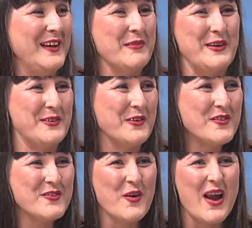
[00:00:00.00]
my torch
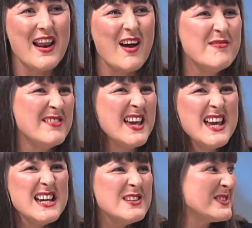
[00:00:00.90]
song, and I
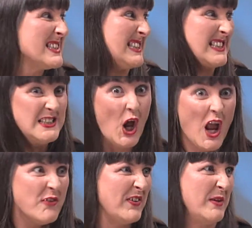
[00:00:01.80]
was going to
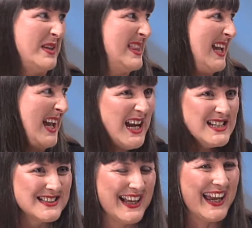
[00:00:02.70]
knife him in the
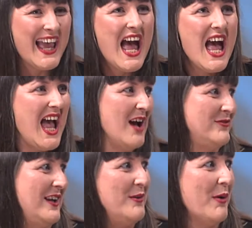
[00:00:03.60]
head, like, how
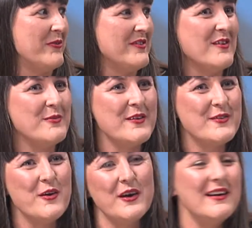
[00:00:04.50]
dare you upstage my
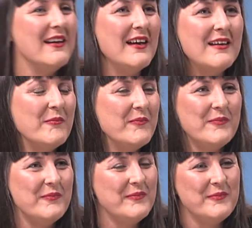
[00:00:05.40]
song? And
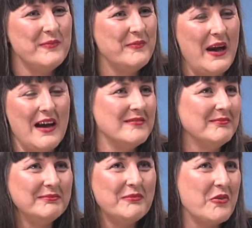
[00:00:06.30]
about
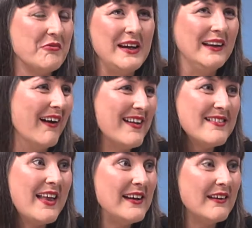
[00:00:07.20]
3 lines
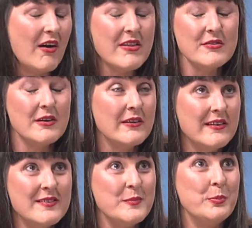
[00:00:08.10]
later, I thought, oh,
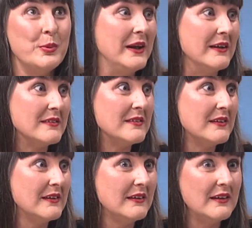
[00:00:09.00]
this is brilliant.
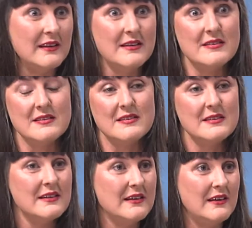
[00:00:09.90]
Like, this is
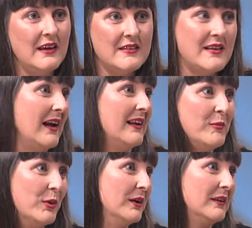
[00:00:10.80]
exactly
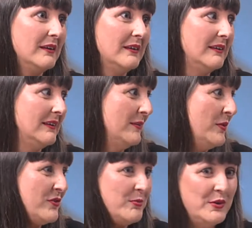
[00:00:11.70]
what we
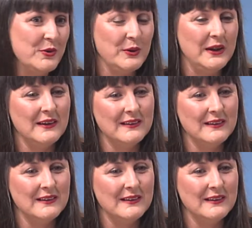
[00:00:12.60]
should be doing. And